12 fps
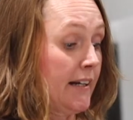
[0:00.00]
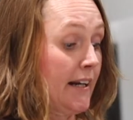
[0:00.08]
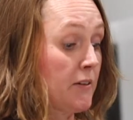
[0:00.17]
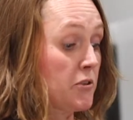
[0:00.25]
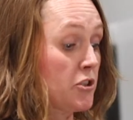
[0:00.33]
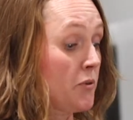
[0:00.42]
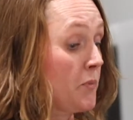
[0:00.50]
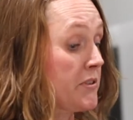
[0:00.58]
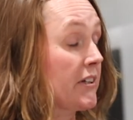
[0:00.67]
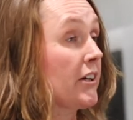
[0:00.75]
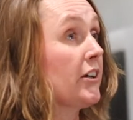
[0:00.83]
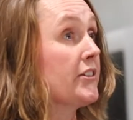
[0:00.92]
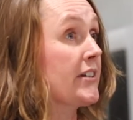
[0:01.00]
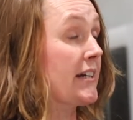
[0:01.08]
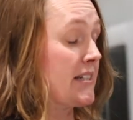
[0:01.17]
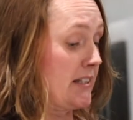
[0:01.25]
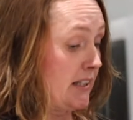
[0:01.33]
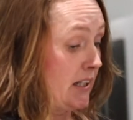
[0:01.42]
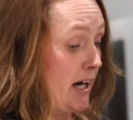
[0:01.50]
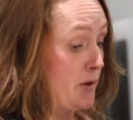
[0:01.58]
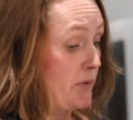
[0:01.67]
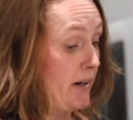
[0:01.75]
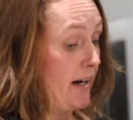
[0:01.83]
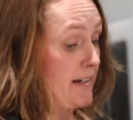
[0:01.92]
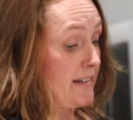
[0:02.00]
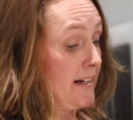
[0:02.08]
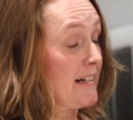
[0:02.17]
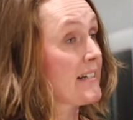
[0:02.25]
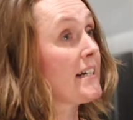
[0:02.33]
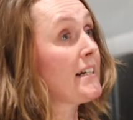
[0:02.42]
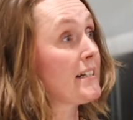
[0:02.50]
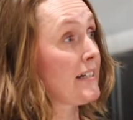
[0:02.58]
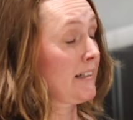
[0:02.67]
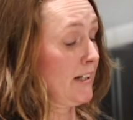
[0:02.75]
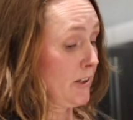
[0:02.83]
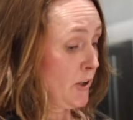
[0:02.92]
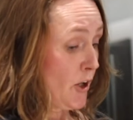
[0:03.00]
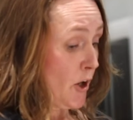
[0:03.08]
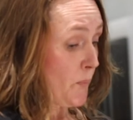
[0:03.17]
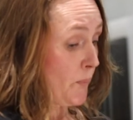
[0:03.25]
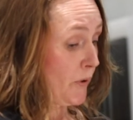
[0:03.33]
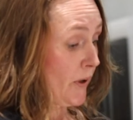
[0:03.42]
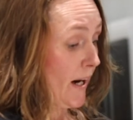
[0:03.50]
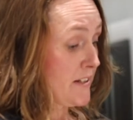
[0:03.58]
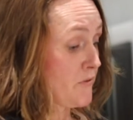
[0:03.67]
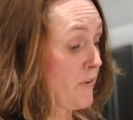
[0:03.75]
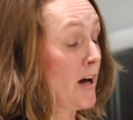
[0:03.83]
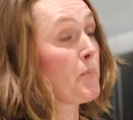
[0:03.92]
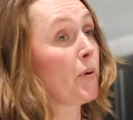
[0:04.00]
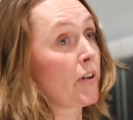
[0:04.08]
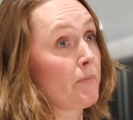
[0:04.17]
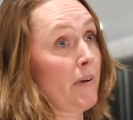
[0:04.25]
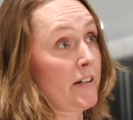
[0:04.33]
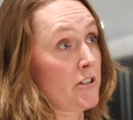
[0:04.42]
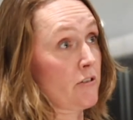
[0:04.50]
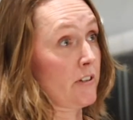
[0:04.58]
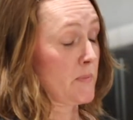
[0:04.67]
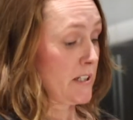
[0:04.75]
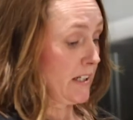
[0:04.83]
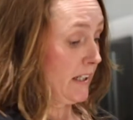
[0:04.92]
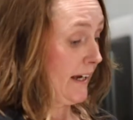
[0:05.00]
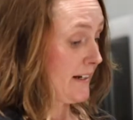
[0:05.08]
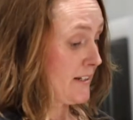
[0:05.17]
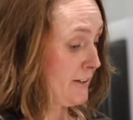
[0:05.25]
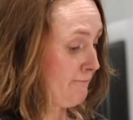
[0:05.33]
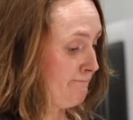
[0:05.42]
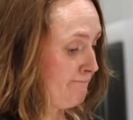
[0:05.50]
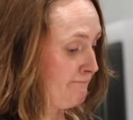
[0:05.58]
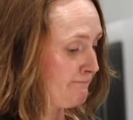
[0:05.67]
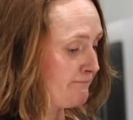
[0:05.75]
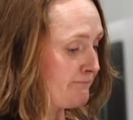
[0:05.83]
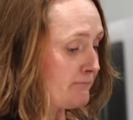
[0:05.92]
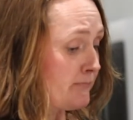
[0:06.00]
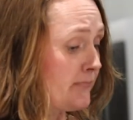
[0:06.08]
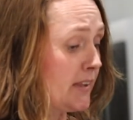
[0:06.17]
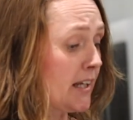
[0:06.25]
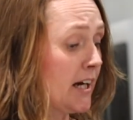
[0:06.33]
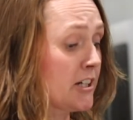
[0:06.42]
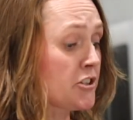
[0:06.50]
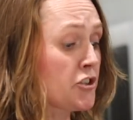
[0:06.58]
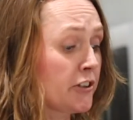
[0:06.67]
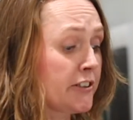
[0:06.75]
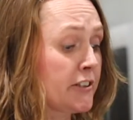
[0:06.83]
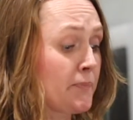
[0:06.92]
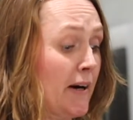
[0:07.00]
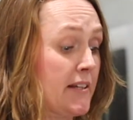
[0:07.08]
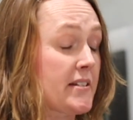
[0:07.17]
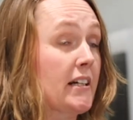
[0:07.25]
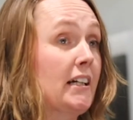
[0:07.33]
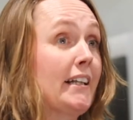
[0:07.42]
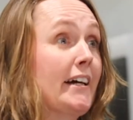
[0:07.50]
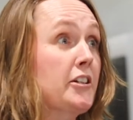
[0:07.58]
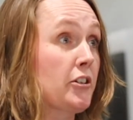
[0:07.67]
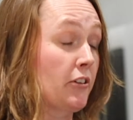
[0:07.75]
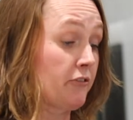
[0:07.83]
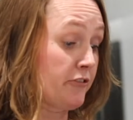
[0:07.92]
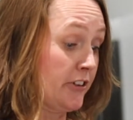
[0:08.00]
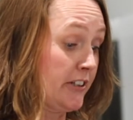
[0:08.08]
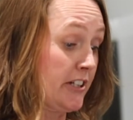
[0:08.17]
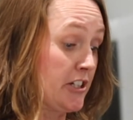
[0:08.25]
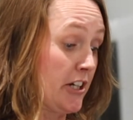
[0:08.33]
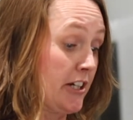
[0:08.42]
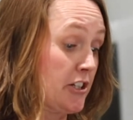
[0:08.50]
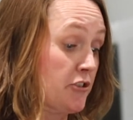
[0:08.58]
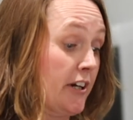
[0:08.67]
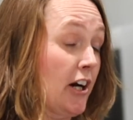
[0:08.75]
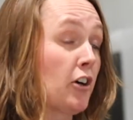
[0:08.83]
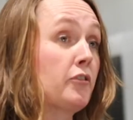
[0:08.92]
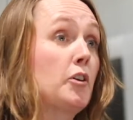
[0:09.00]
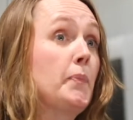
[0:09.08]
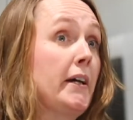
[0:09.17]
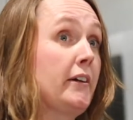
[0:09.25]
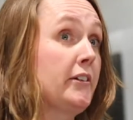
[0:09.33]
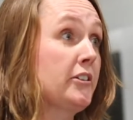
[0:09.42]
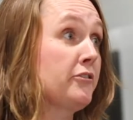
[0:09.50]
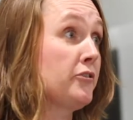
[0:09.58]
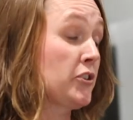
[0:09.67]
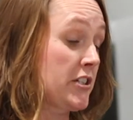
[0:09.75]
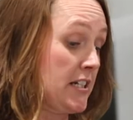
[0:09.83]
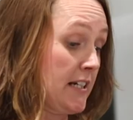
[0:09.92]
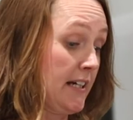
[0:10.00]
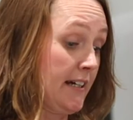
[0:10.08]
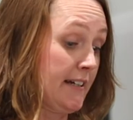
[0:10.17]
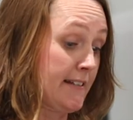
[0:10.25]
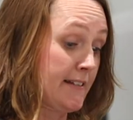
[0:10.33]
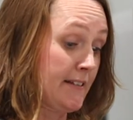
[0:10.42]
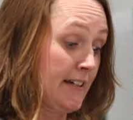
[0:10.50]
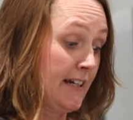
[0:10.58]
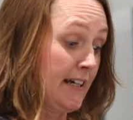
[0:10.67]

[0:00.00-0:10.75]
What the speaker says: Now, John wasn't contacting the library as an antique dealer, but as a rare book and manuscript collector. And John had amassed a collection on furniture history over a period of 40 years.